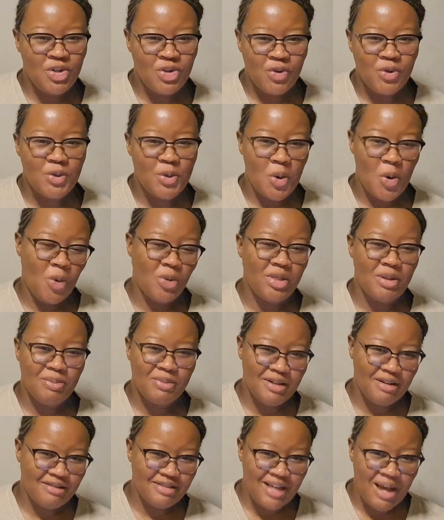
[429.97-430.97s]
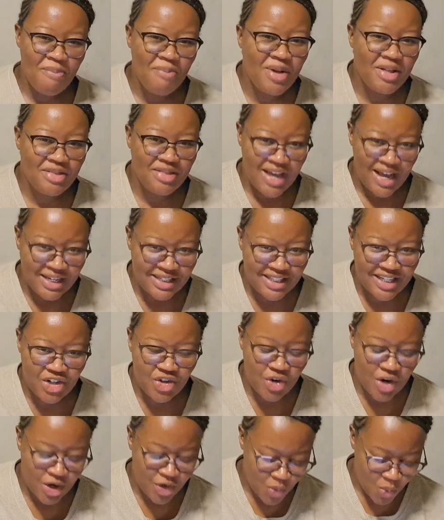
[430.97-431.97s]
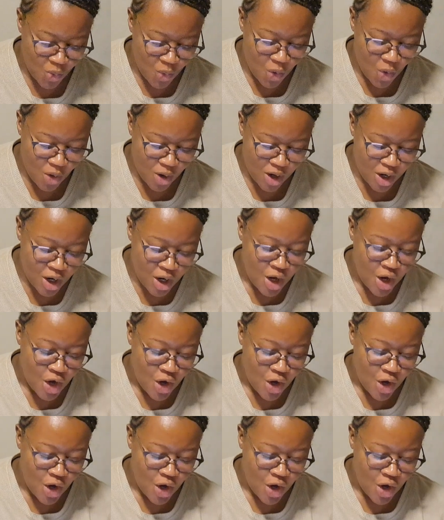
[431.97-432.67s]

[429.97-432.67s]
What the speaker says: you know, to hold themselves up as they try to walk.